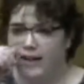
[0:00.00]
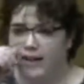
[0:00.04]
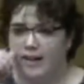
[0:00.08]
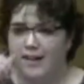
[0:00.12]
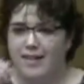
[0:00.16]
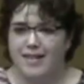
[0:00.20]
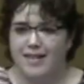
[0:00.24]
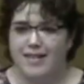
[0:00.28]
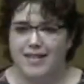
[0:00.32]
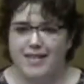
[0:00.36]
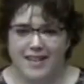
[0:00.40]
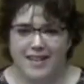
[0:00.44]
I
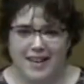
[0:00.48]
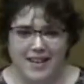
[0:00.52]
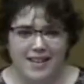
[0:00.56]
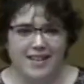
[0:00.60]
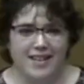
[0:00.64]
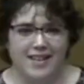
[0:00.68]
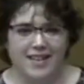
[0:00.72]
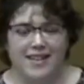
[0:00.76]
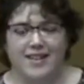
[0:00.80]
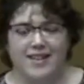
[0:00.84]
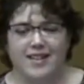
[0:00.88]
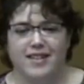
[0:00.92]

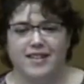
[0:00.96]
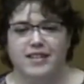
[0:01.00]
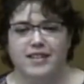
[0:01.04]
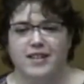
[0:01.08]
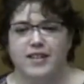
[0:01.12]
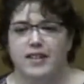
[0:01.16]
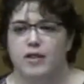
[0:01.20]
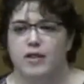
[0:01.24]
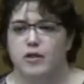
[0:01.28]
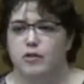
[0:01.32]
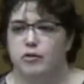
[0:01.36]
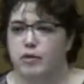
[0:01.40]
think
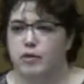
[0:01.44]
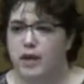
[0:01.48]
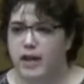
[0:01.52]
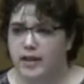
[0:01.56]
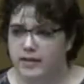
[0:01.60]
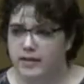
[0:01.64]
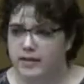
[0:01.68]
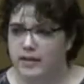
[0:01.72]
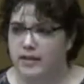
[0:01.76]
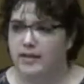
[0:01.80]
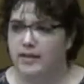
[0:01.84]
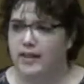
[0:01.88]

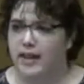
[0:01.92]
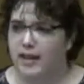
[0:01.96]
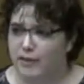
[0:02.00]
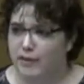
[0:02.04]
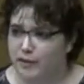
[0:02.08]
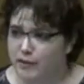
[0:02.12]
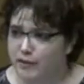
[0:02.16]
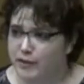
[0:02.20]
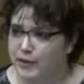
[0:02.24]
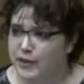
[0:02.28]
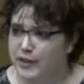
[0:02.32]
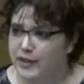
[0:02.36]
right to
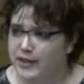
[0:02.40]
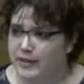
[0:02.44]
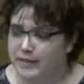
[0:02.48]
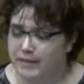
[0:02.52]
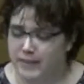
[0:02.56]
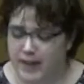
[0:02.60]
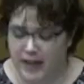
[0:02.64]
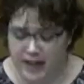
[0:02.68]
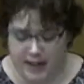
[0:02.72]
left.